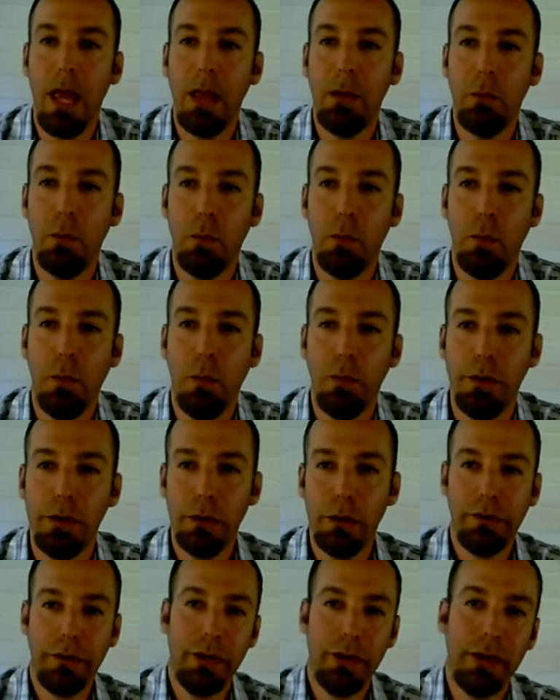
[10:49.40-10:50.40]
And what we're
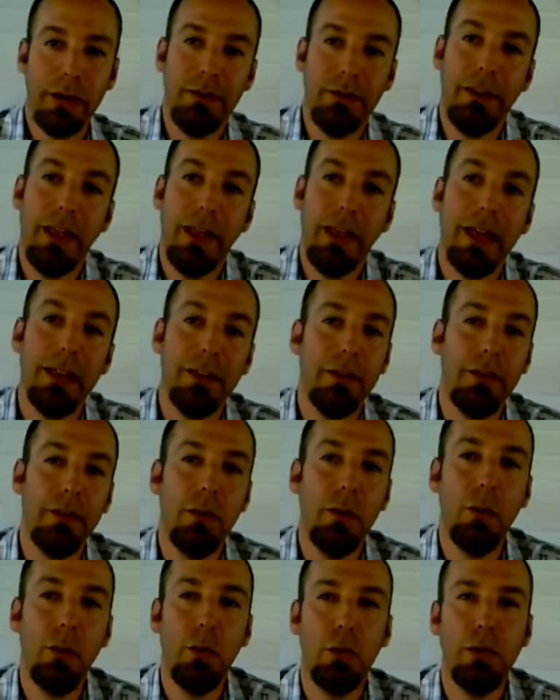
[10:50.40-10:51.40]
using is that
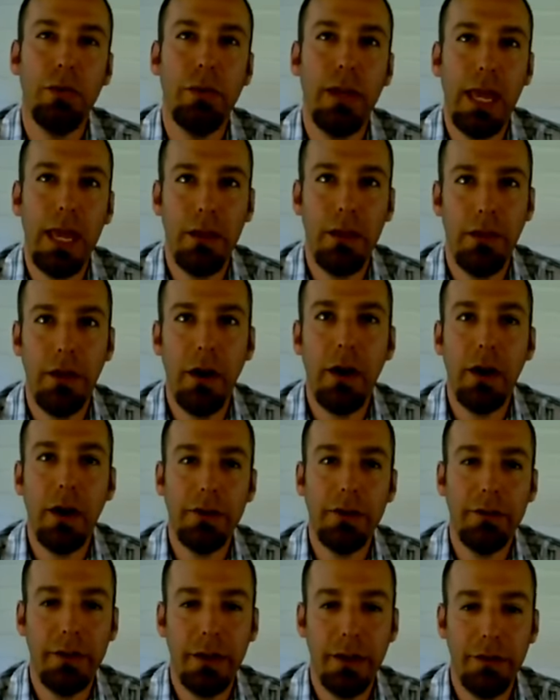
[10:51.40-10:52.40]
to take the
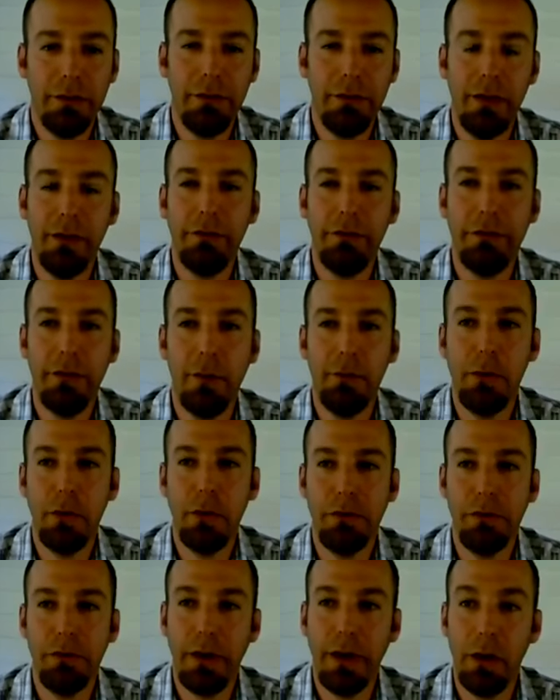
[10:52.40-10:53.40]
RSS feed from
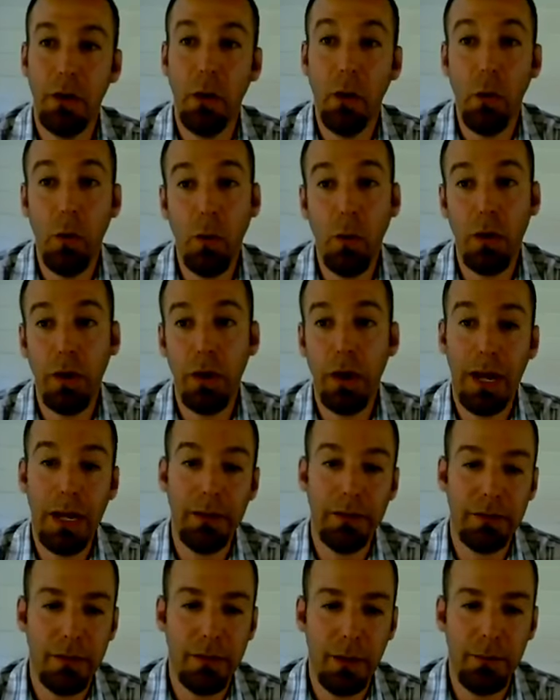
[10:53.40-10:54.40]
your site or
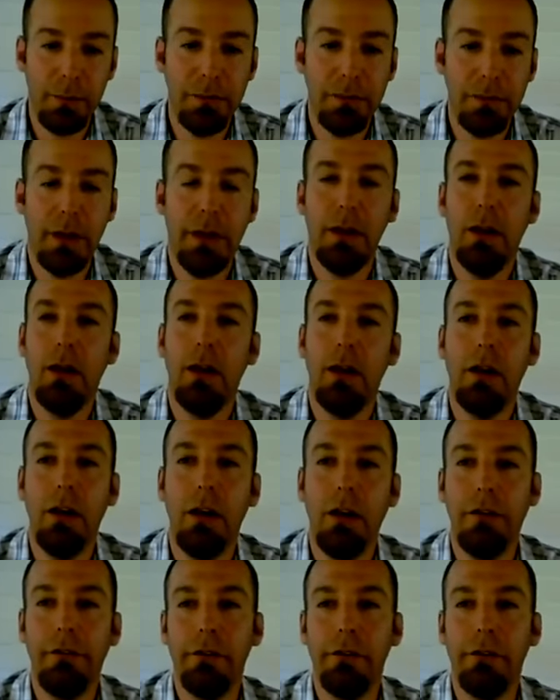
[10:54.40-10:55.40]
a subset
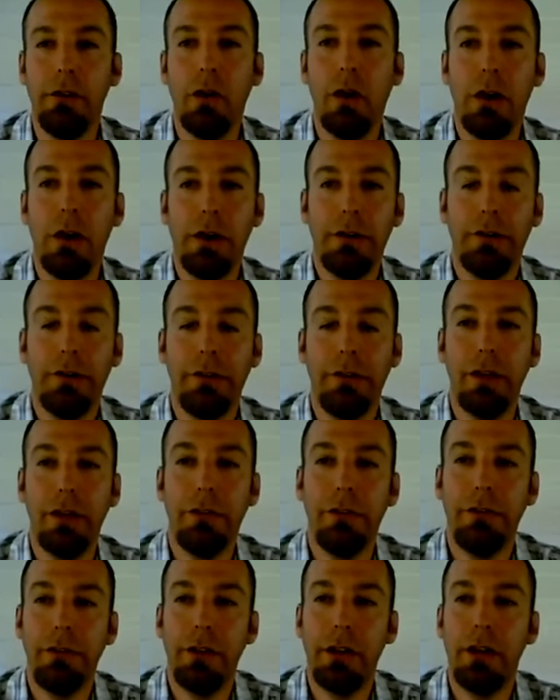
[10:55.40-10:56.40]
of your
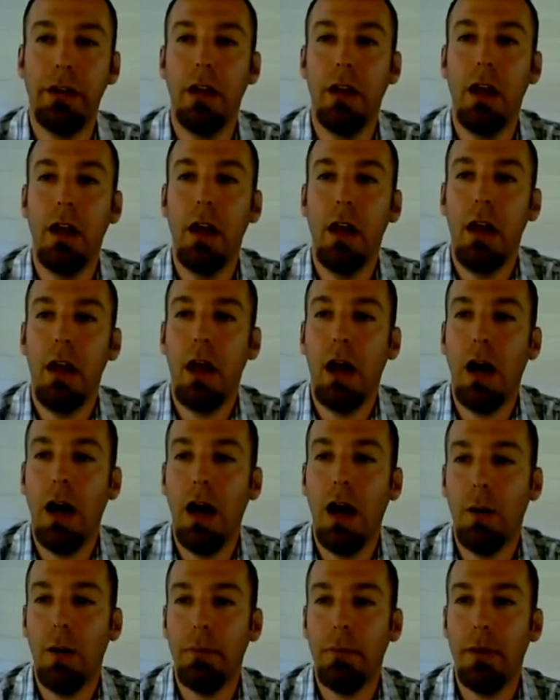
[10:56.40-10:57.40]
RSS feed
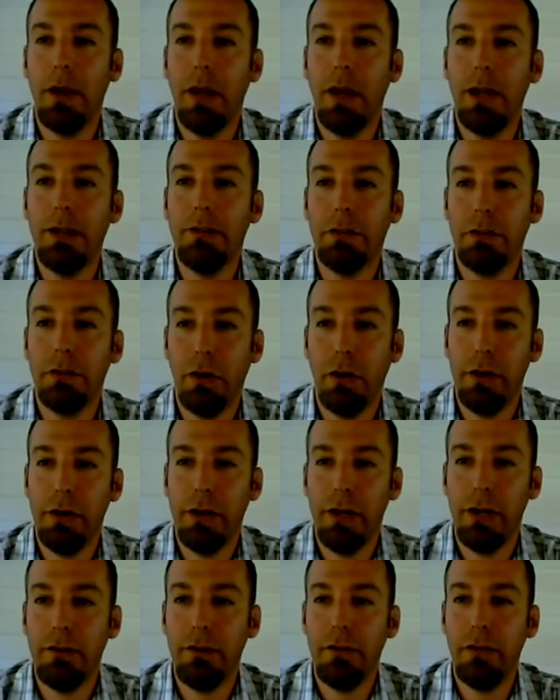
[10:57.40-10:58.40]
and turn
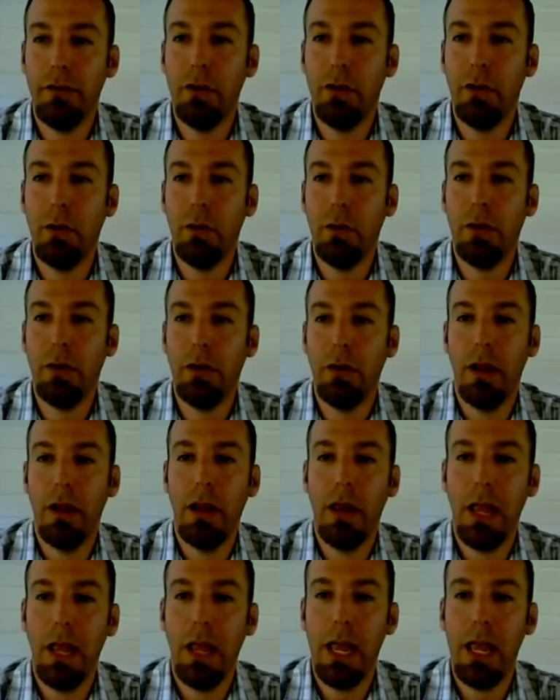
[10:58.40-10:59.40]
it into
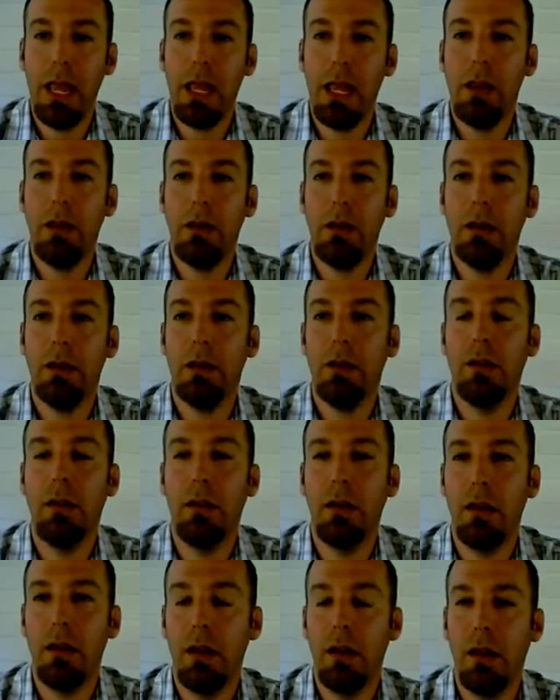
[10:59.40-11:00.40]
a
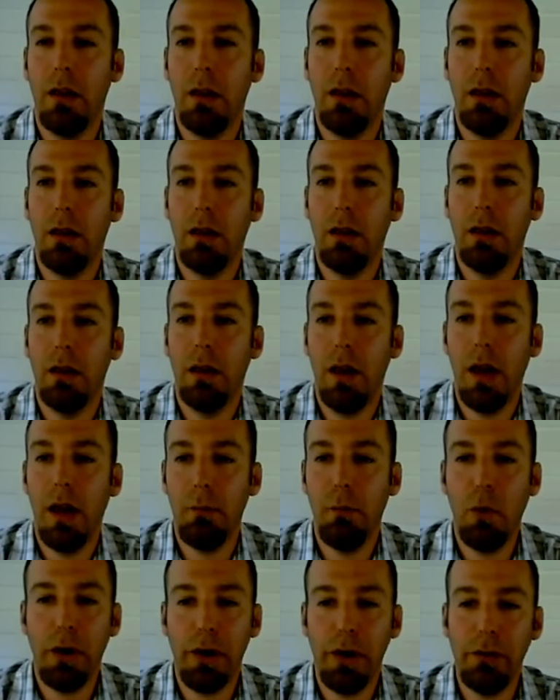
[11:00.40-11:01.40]

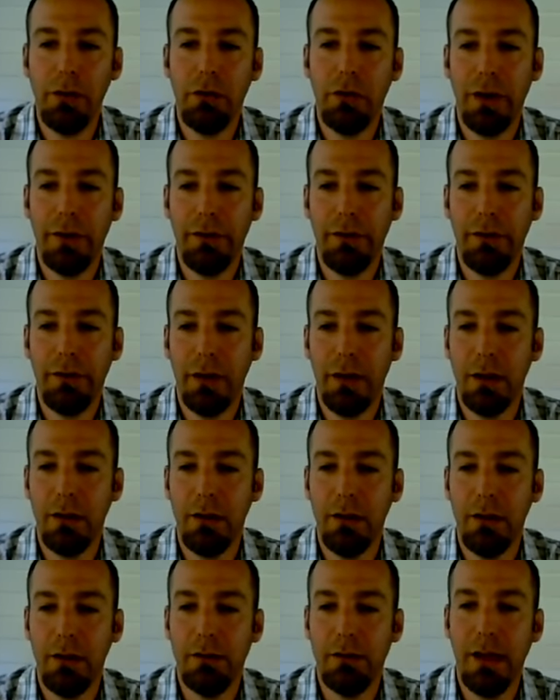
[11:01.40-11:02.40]
more
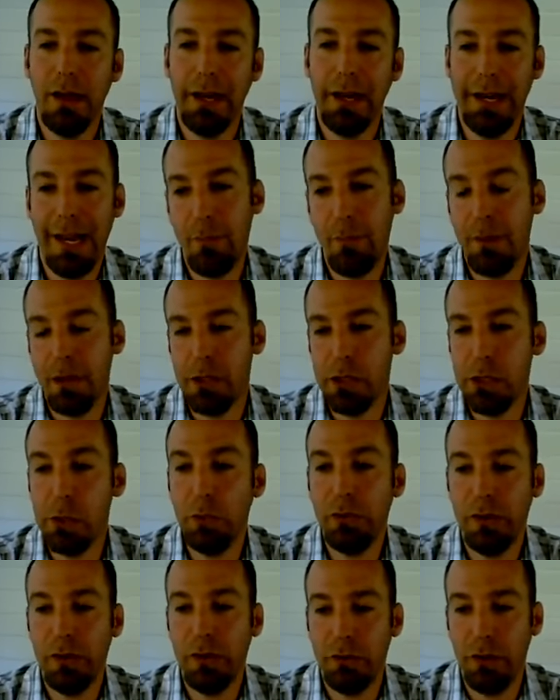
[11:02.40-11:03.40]
interesting dynamic
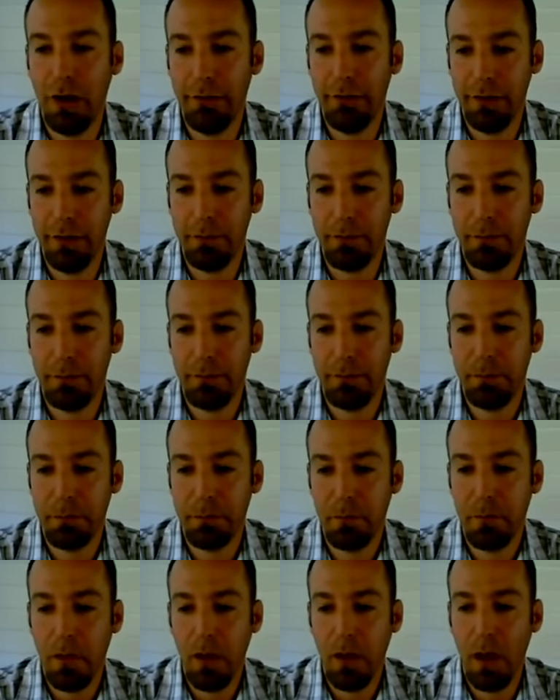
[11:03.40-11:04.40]
usage of
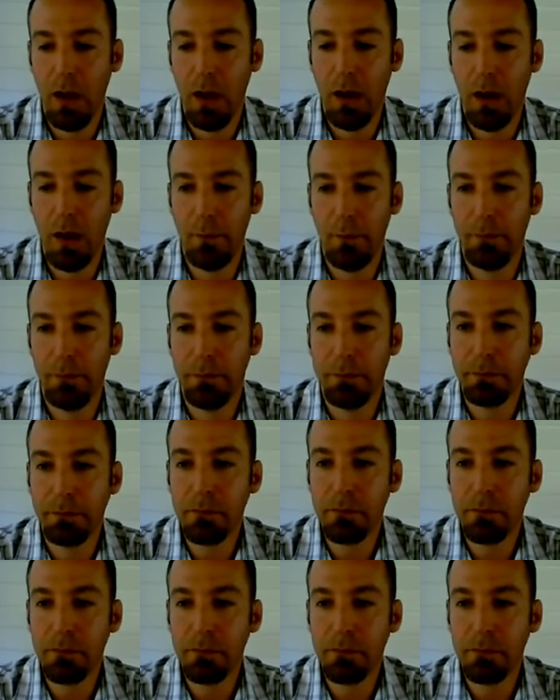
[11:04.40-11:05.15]
it.